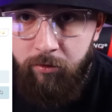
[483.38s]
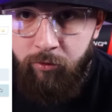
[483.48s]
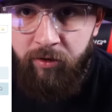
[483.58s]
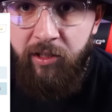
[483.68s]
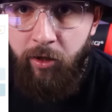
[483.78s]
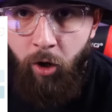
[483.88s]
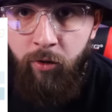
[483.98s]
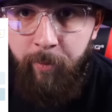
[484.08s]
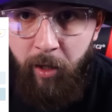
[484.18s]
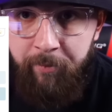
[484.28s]
Do I need to call
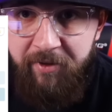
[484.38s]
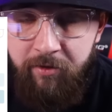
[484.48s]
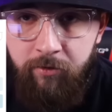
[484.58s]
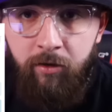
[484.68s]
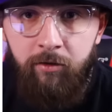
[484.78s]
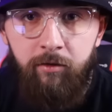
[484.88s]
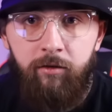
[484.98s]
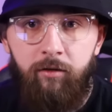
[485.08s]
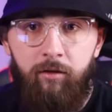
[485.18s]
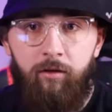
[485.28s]
the bobbies? Huh?
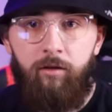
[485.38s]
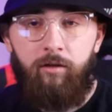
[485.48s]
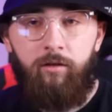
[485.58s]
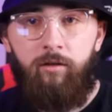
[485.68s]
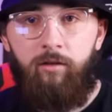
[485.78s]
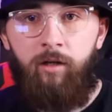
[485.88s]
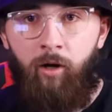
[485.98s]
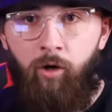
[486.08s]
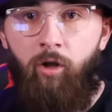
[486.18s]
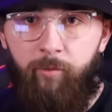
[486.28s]

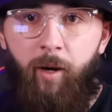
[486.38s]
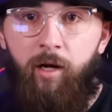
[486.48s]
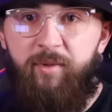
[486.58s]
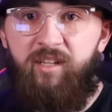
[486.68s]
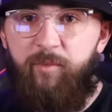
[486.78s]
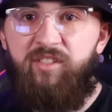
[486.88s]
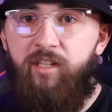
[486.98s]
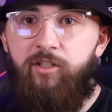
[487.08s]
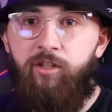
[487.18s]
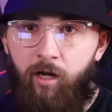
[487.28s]
I'll call the bobbies. I'm a
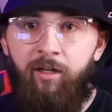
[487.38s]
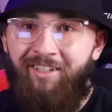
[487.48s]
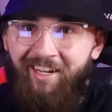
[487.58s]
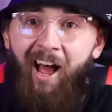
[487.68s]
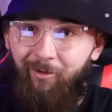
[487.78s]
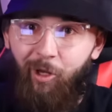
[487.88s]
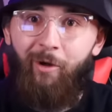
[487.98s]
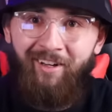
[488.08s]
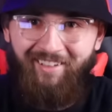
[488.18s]
snitch. I'll do it.